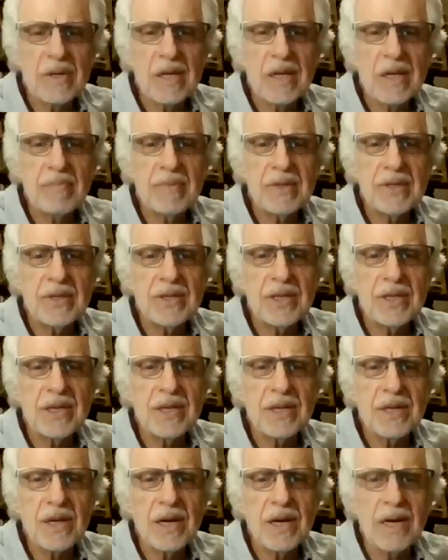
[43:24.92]
Let me see
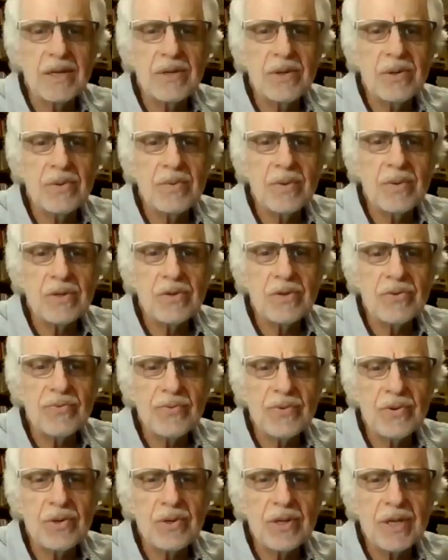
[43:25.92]
here. I don't want to
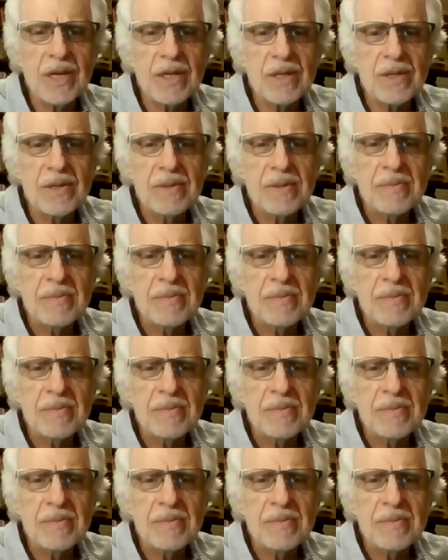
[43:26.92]
forget.